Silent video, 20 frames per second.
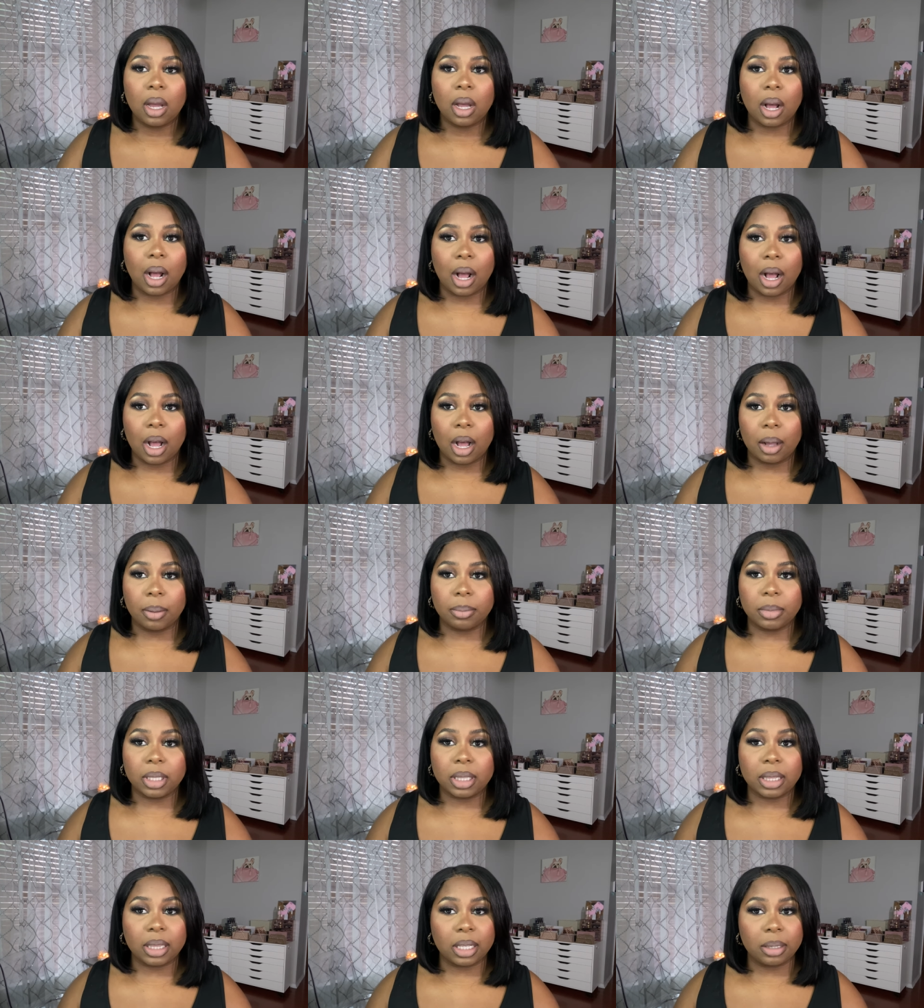um,
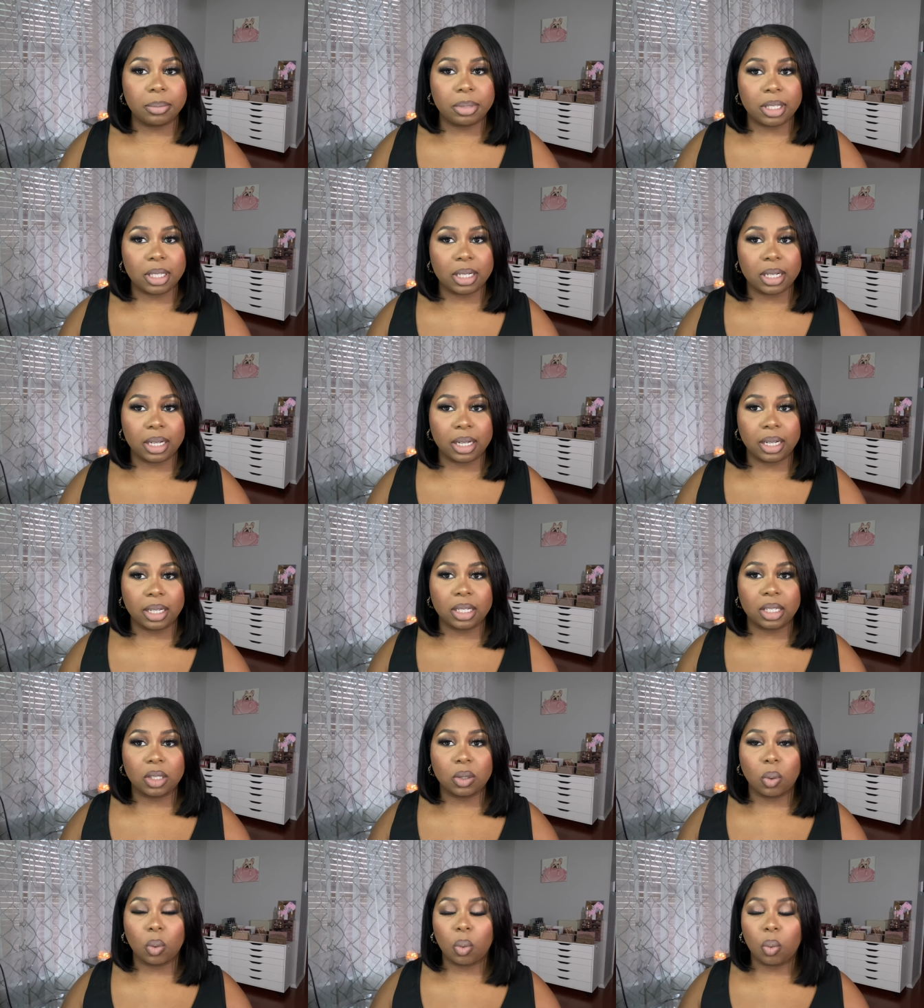
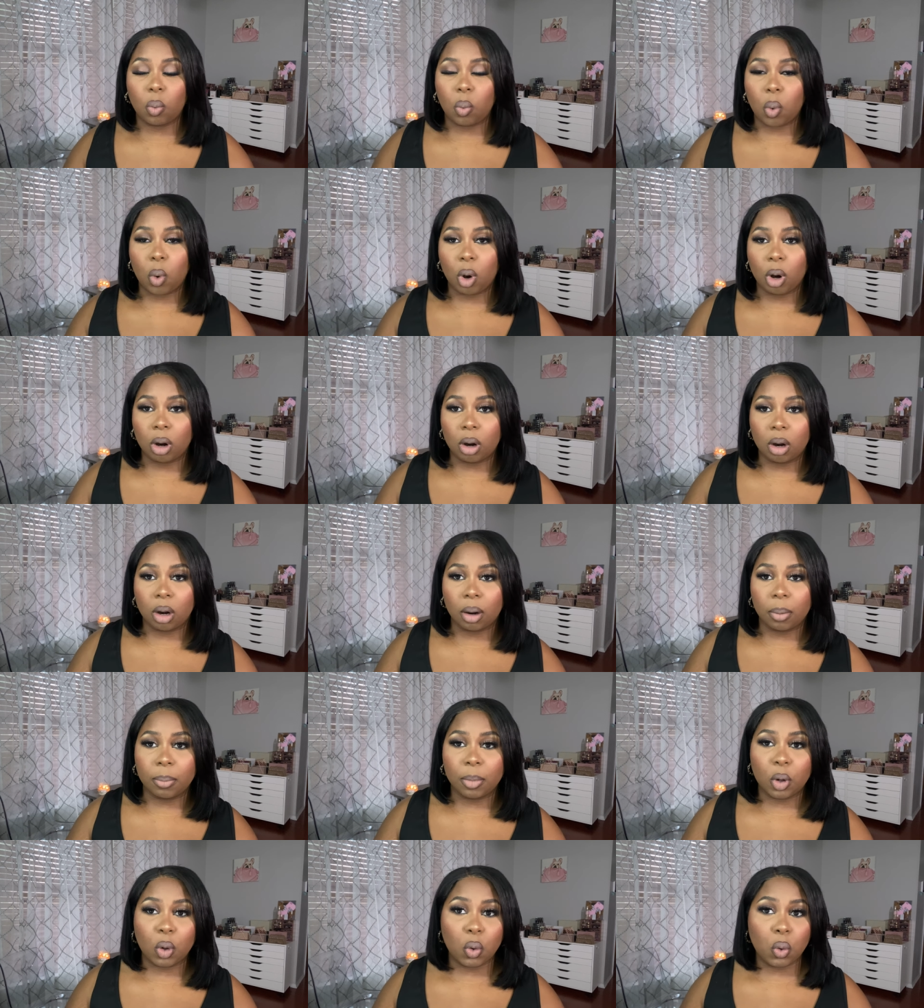lipsticks,
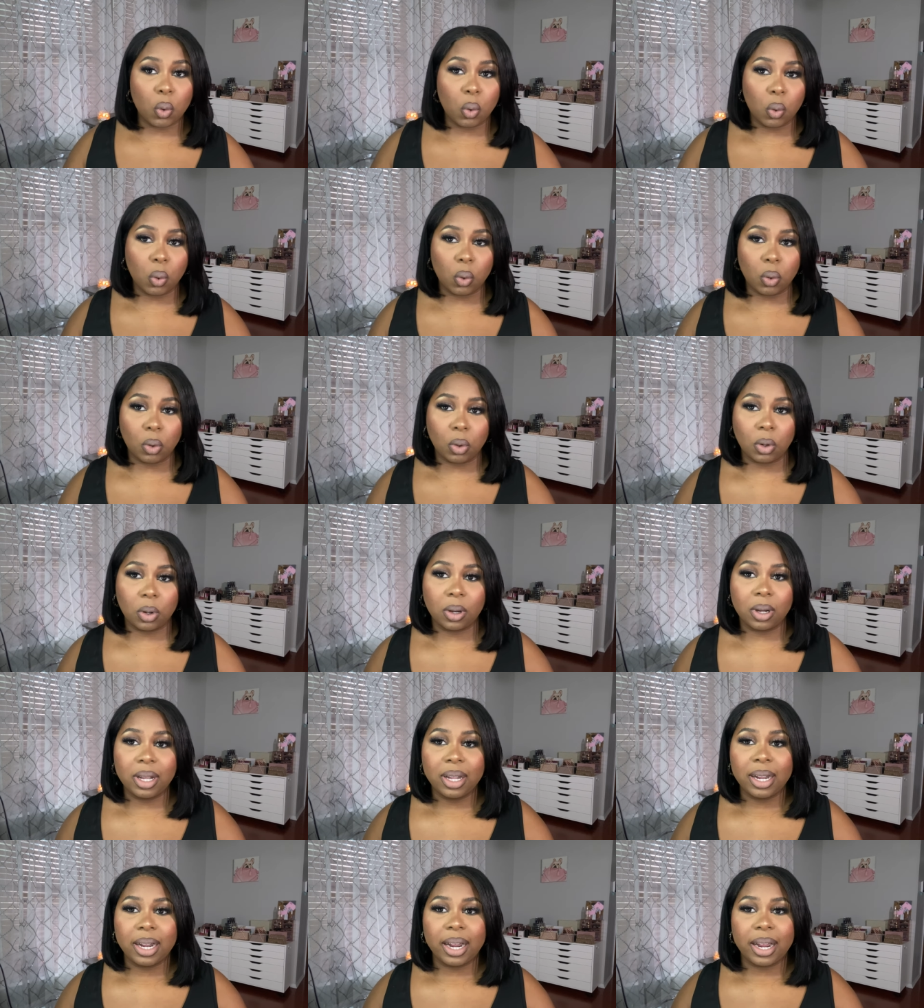warm, cool,
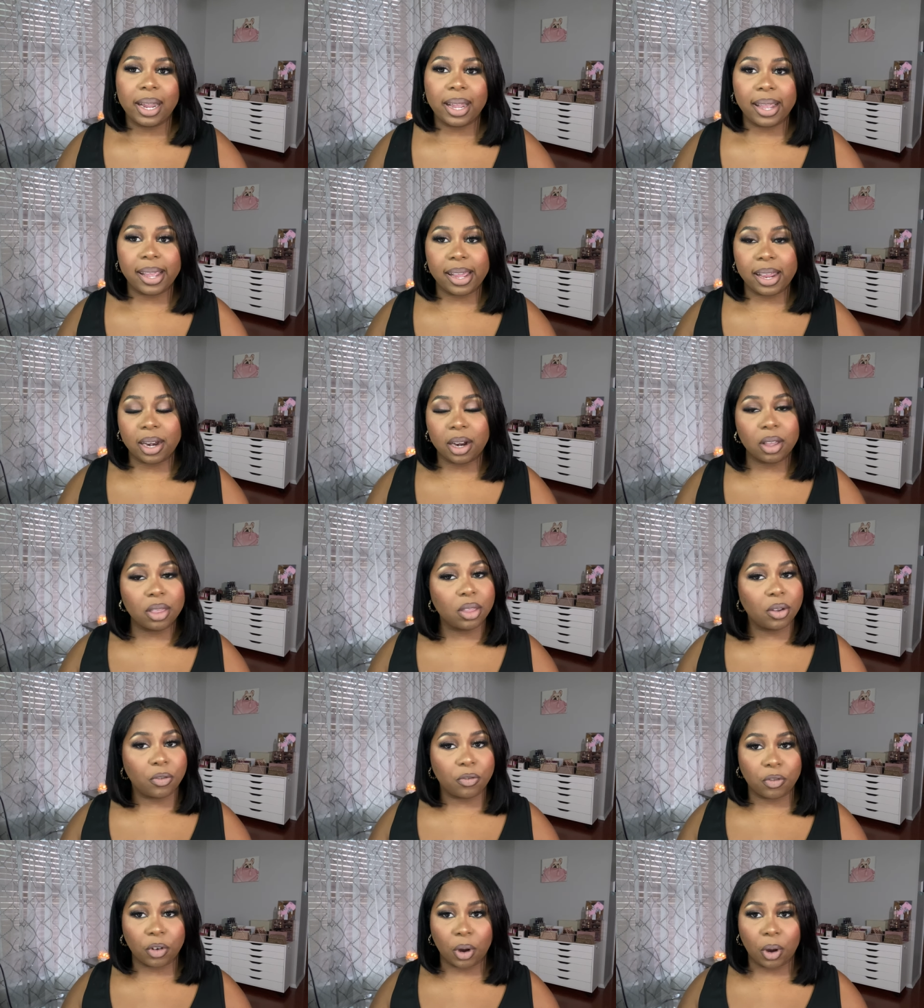in the
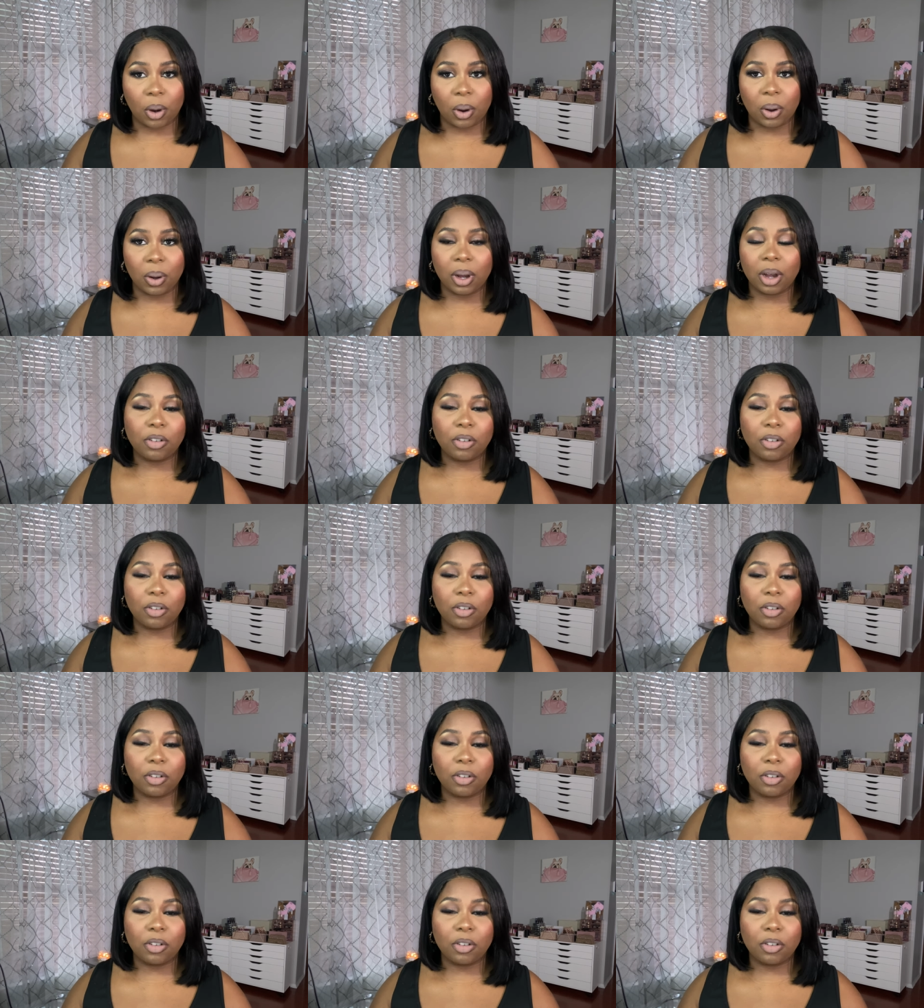fall.